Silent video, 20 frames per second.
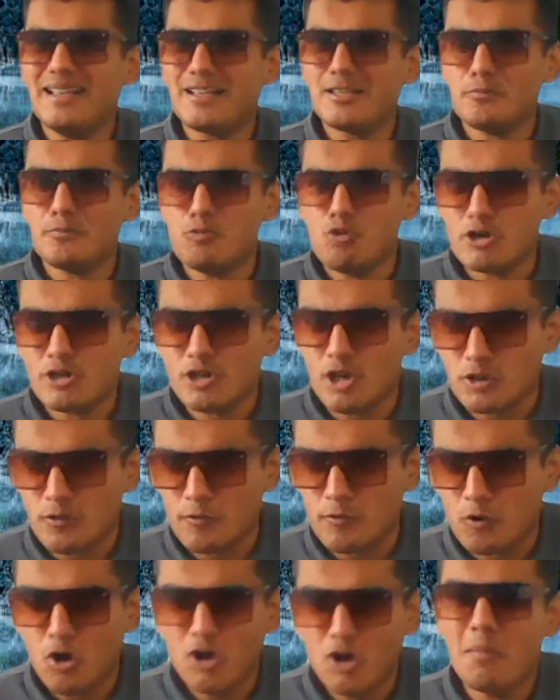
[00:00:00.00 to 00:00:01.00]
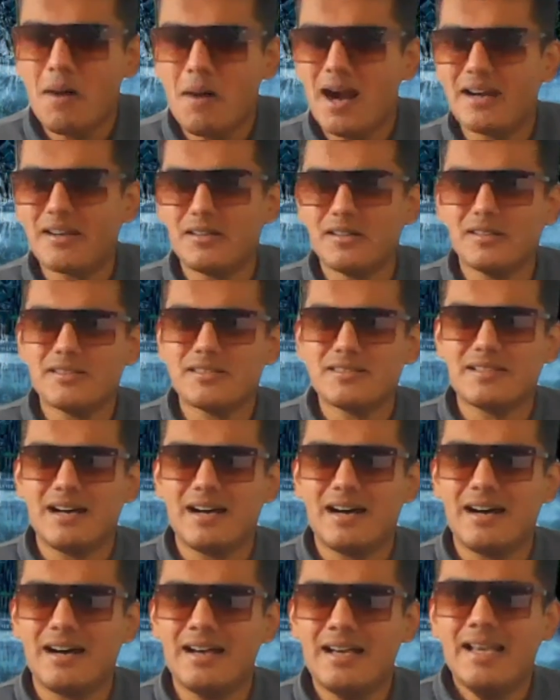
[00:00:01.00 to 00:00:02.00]
he has poor choice of role models,
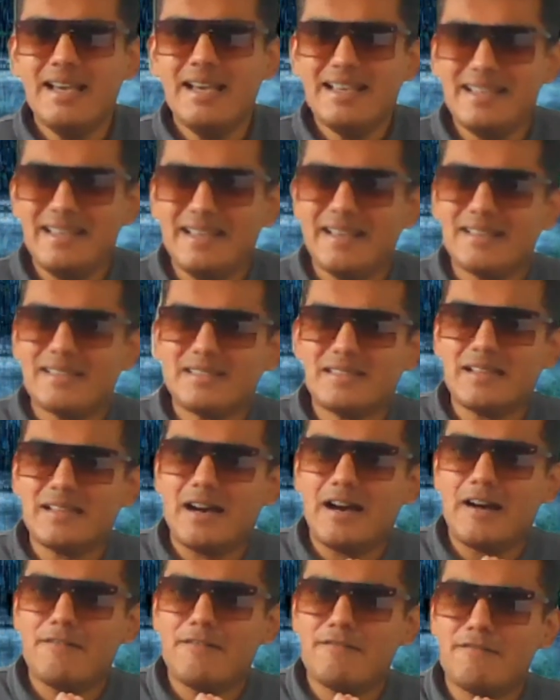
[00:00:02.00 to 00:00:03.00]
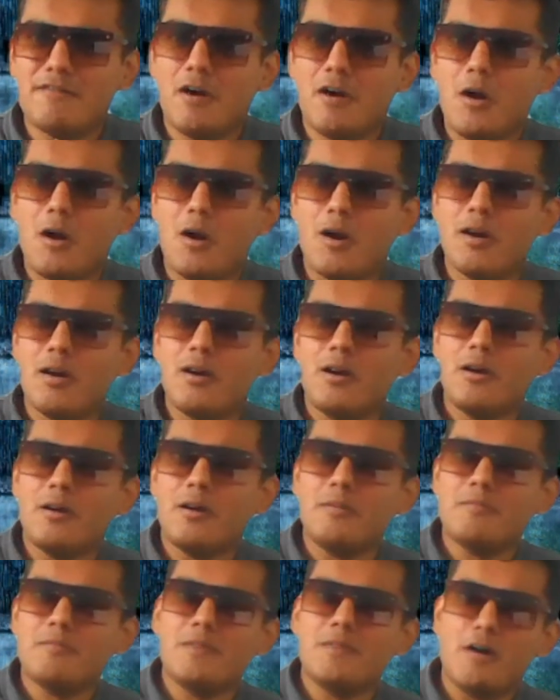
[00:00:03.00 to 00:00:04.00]
he is
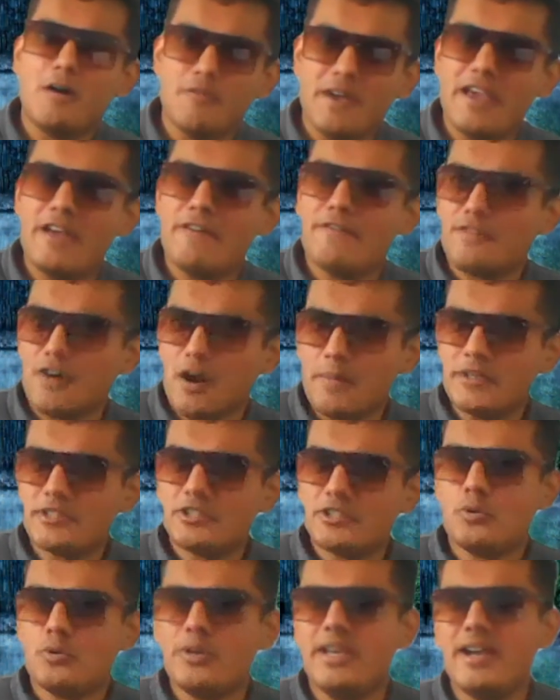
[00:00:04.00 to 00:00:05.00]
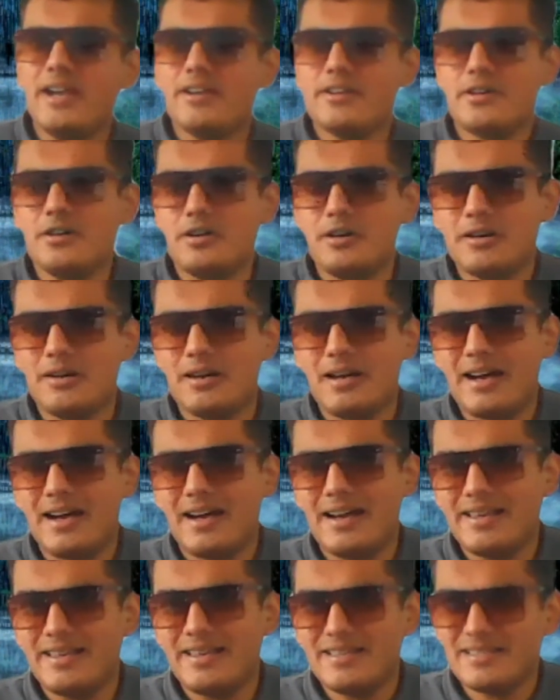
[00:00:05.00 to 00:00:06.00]
far away from his creator,
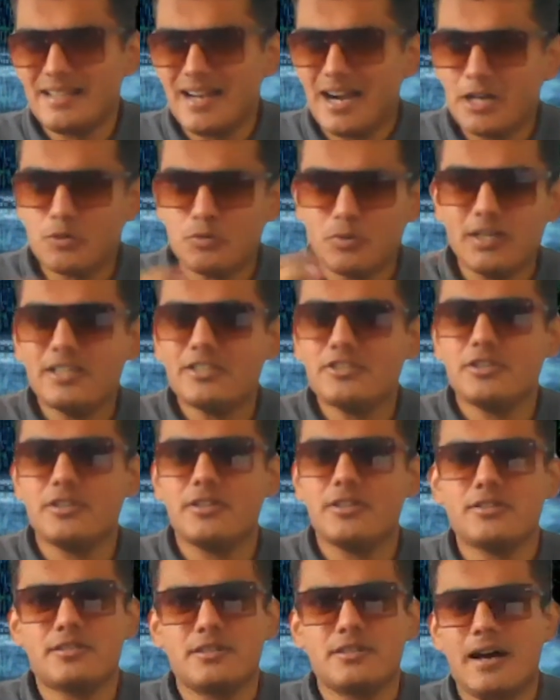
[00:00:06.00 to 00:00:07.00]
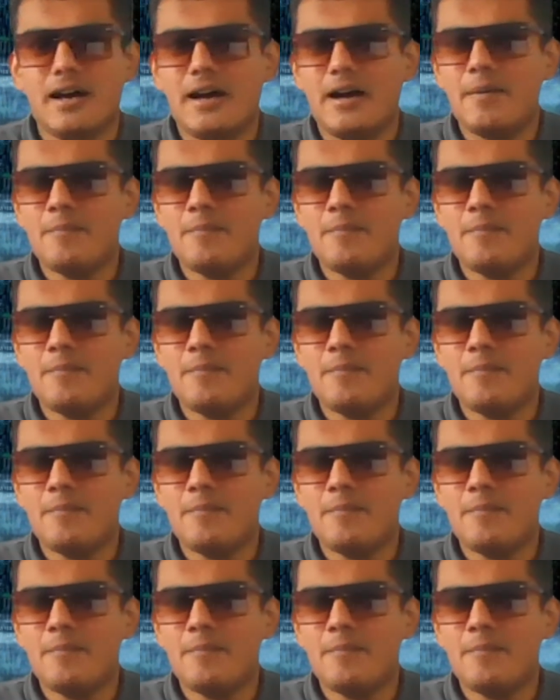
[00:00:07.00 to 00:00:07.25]
he's not religious,